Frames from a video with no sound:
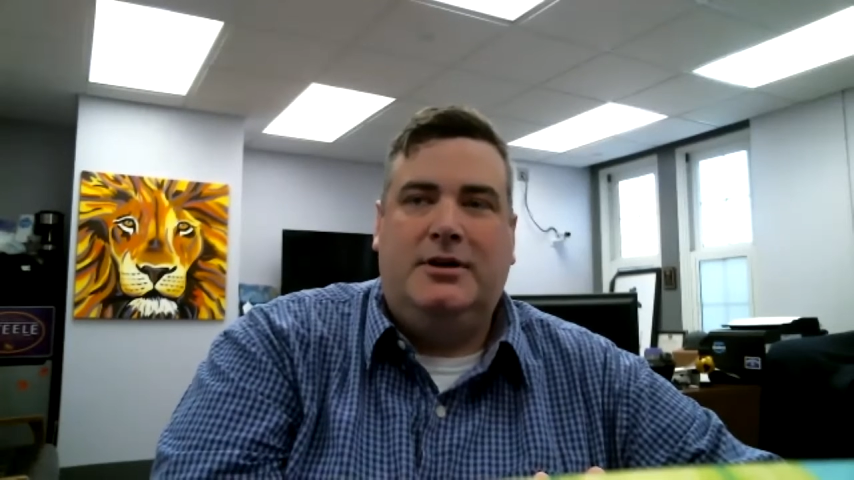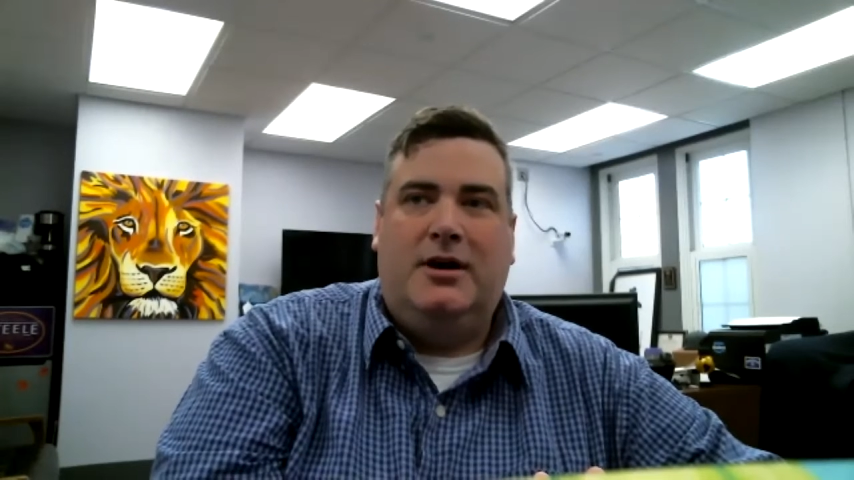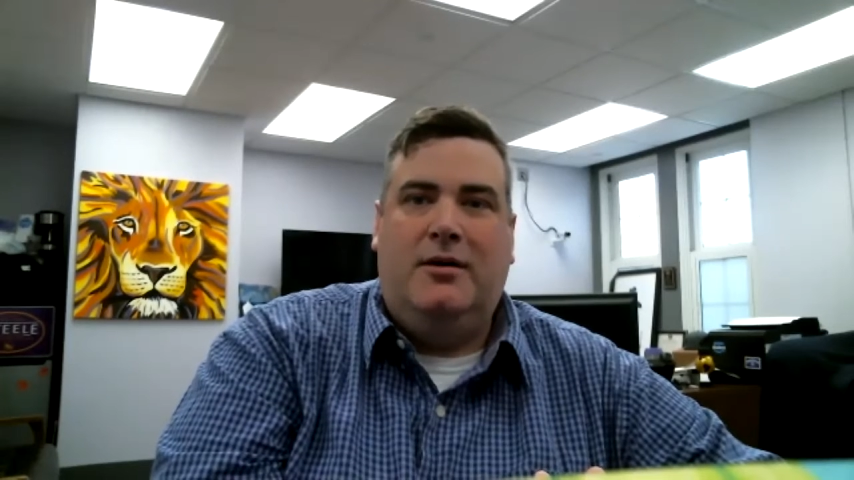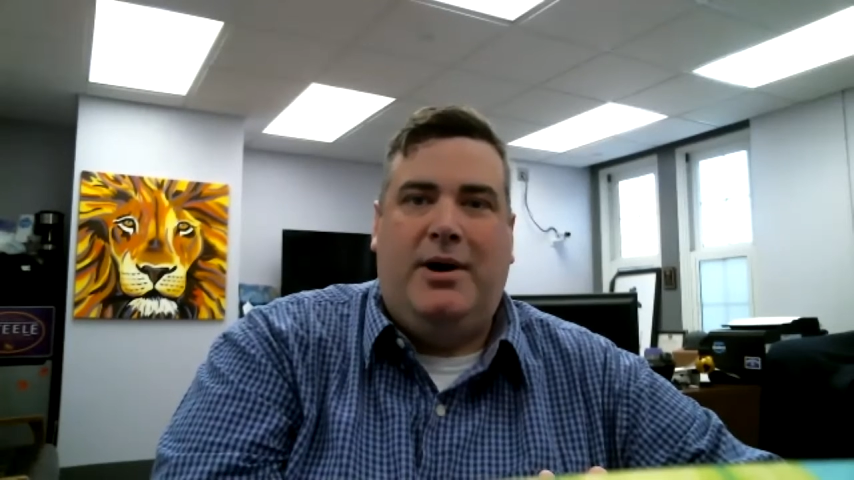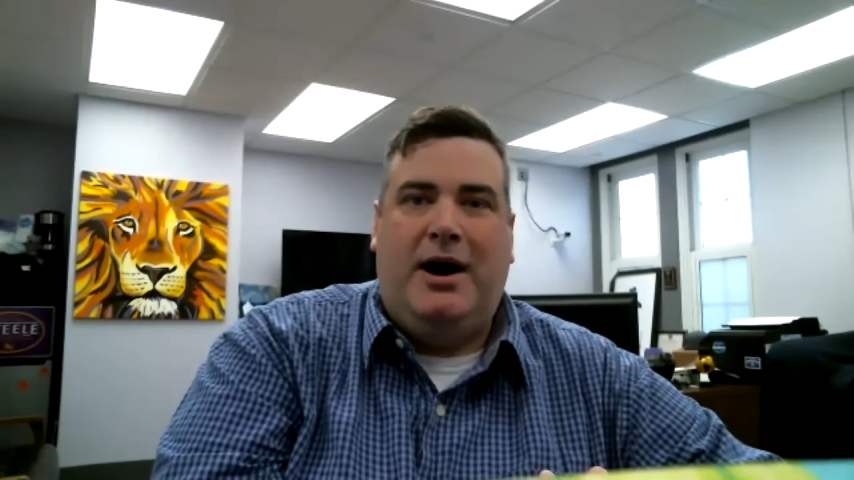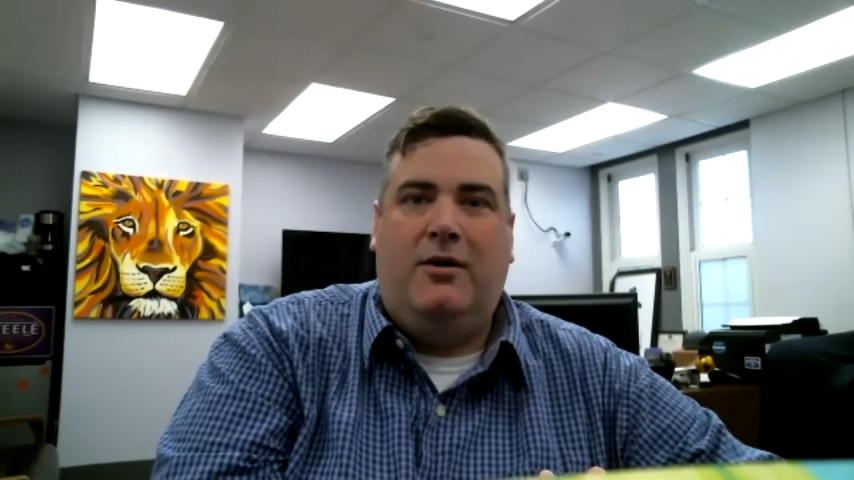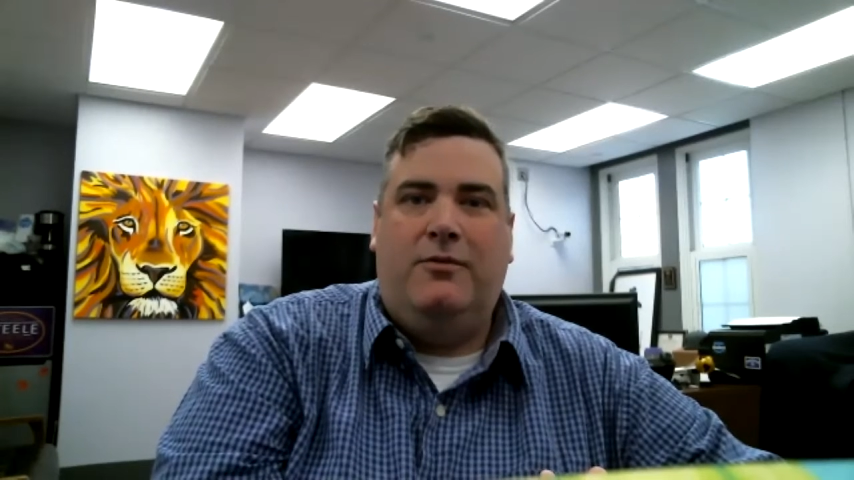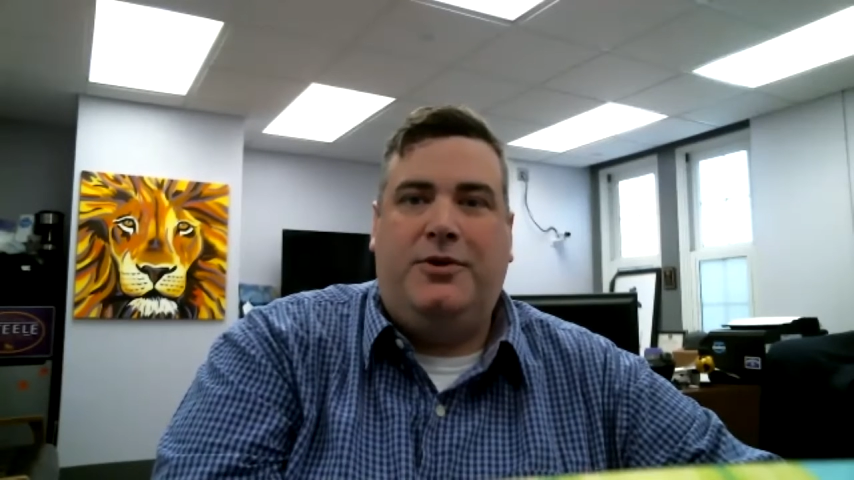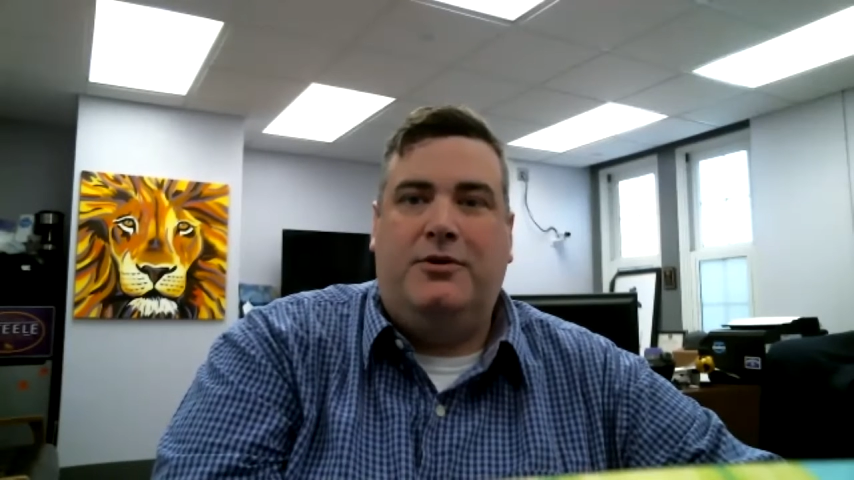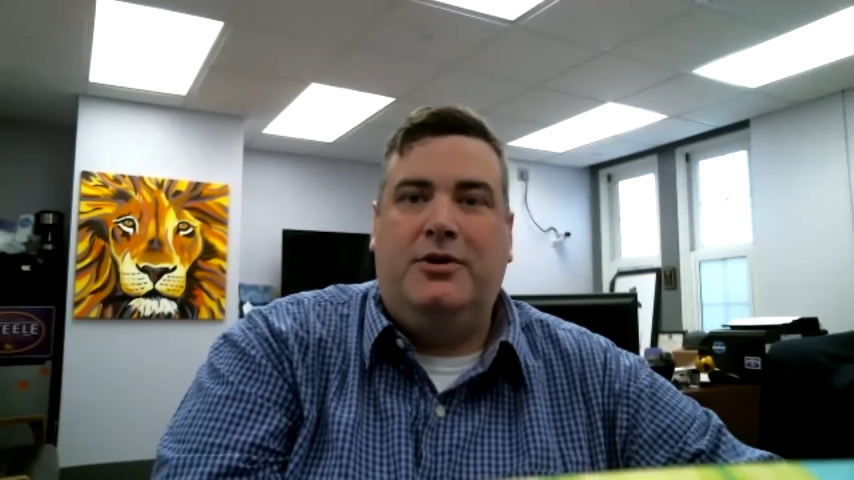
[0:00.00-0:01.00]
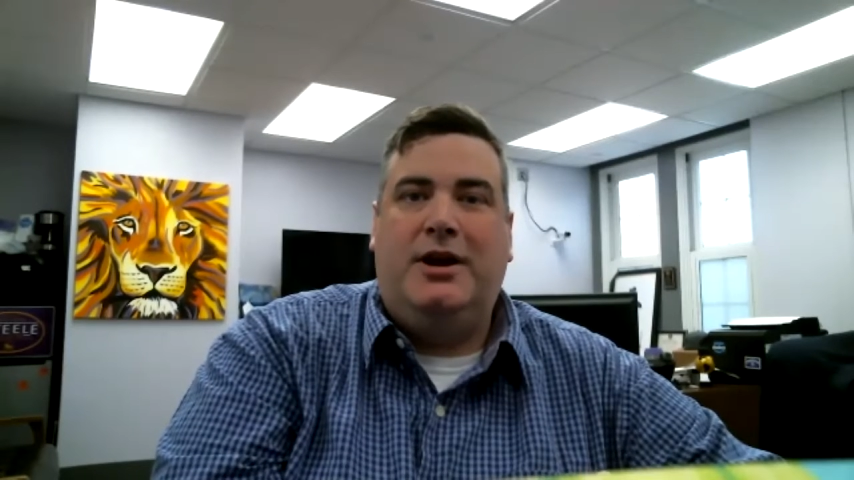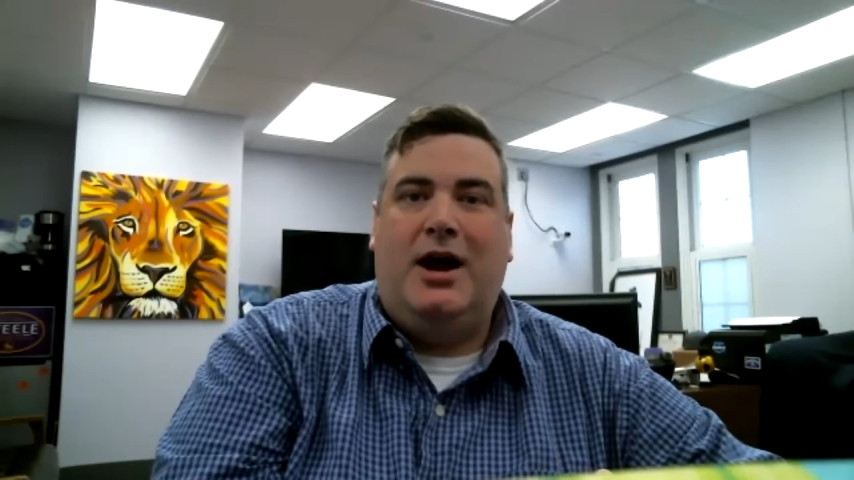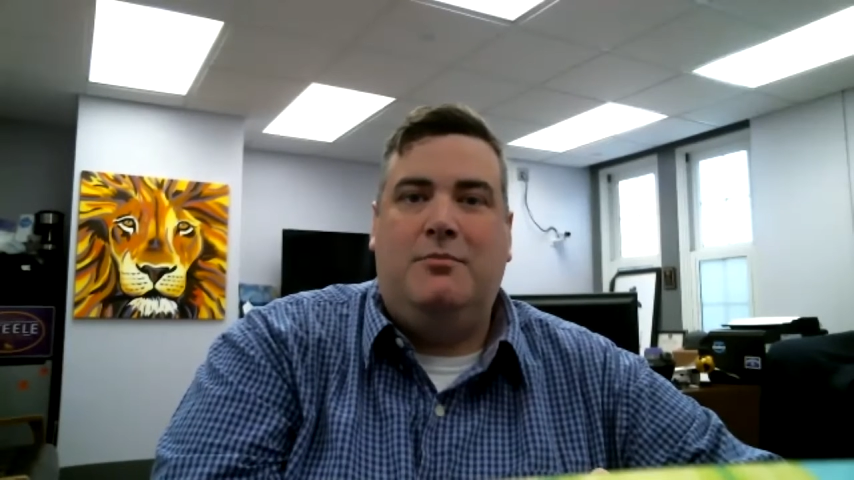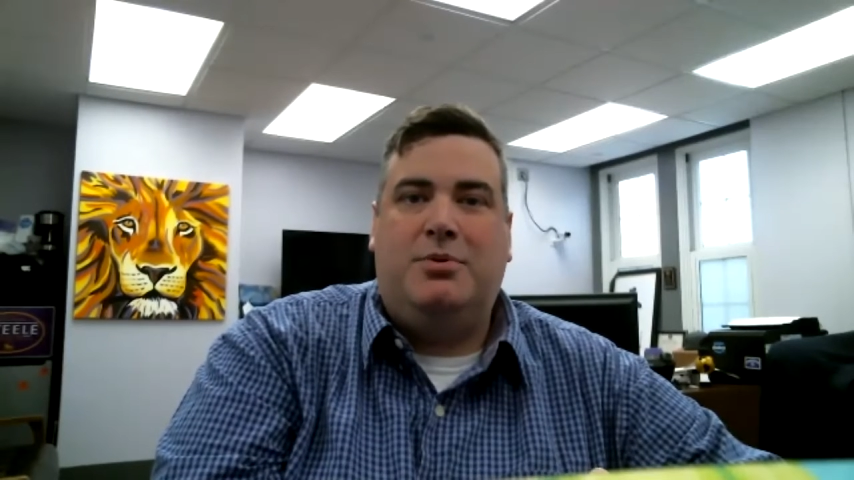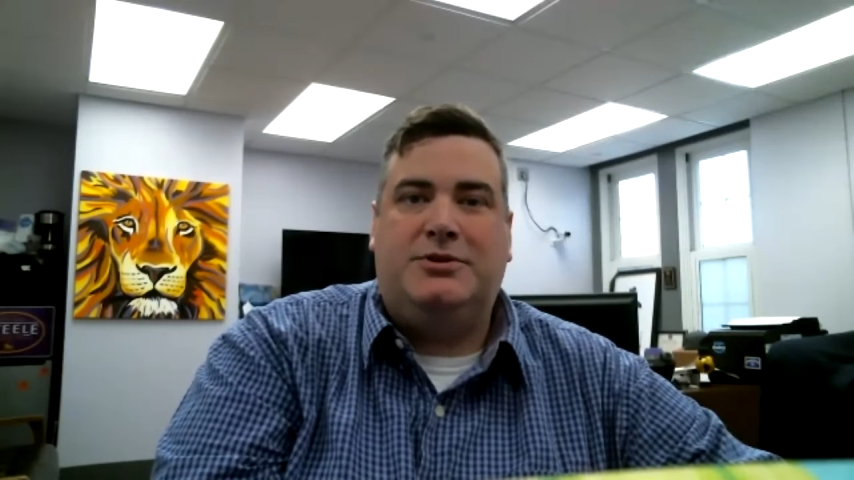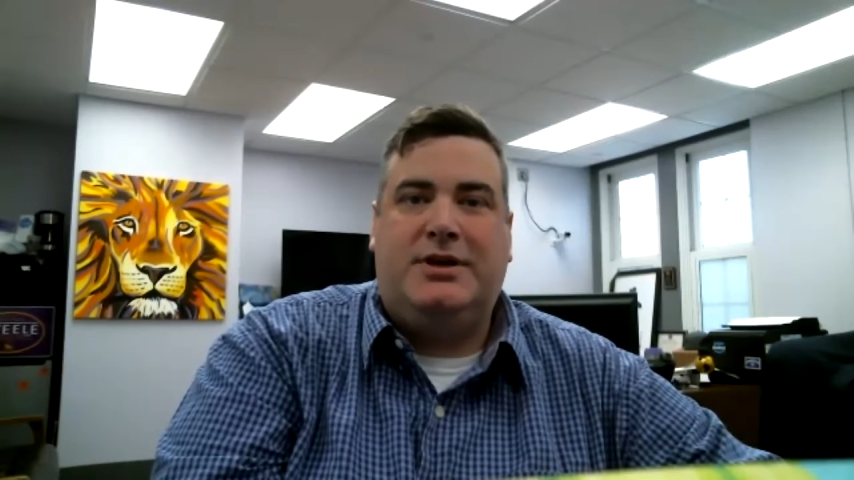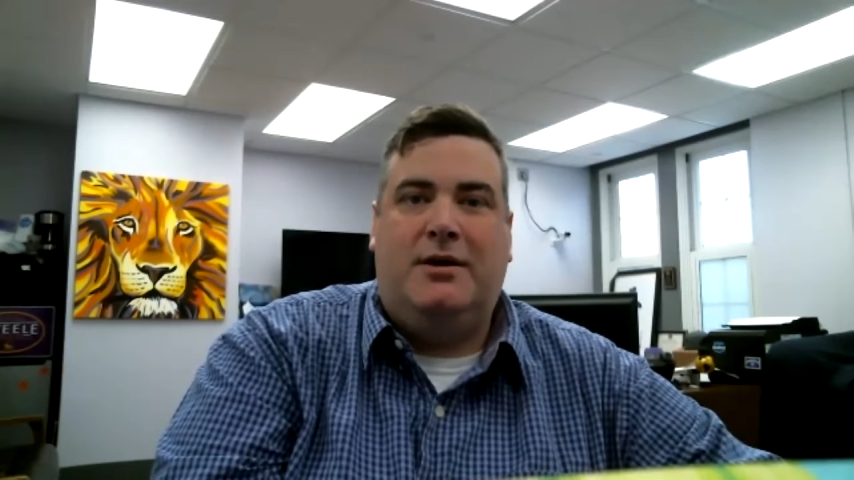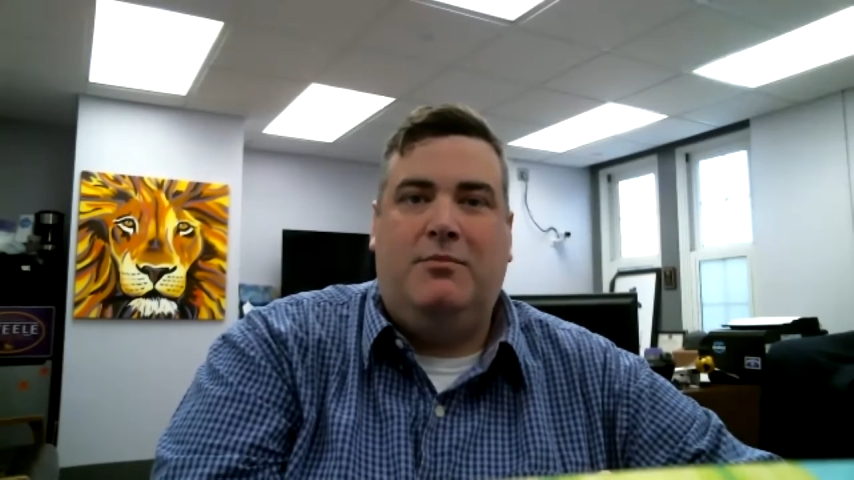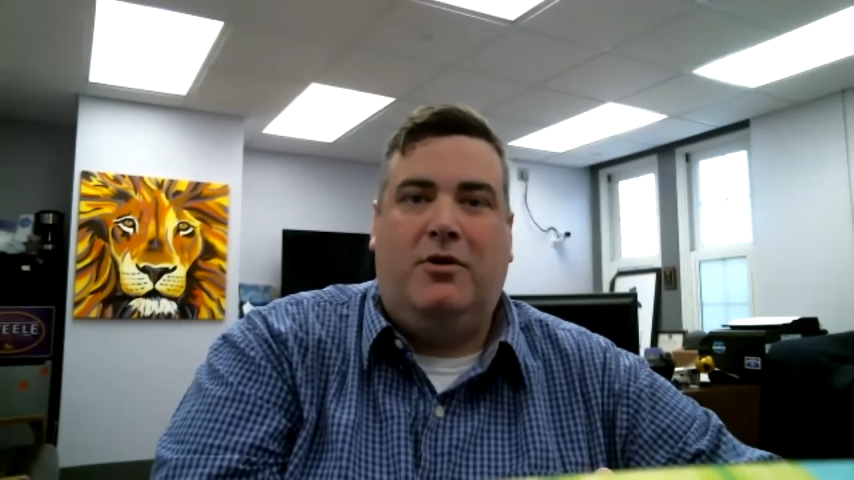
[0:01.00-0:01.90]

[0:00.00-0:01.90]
about 39%